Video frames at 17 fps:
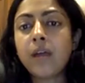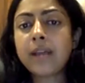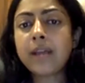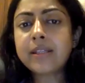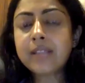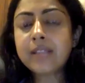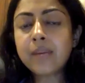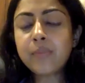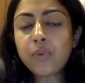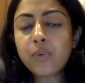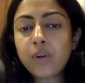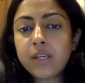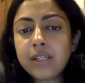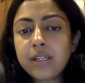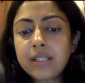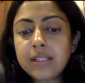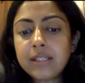At some
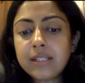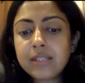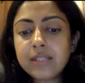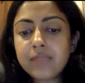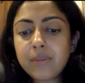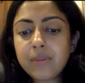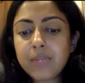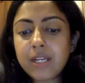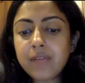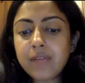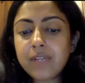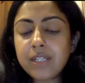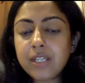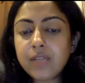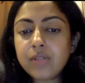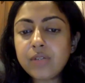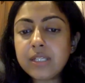point in this webinar, we
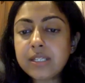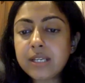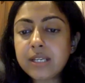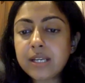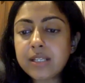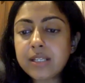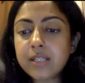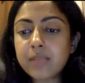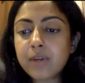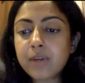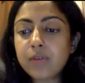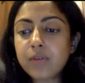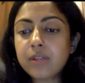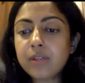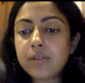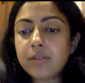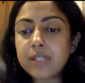need to discuss about
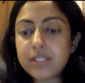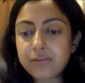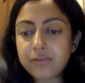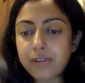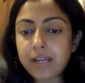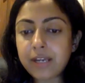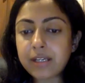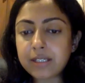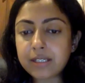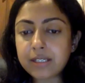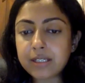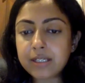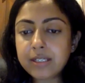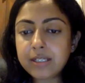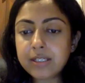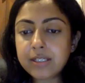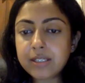the risk
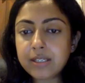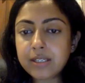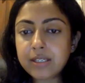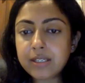factors.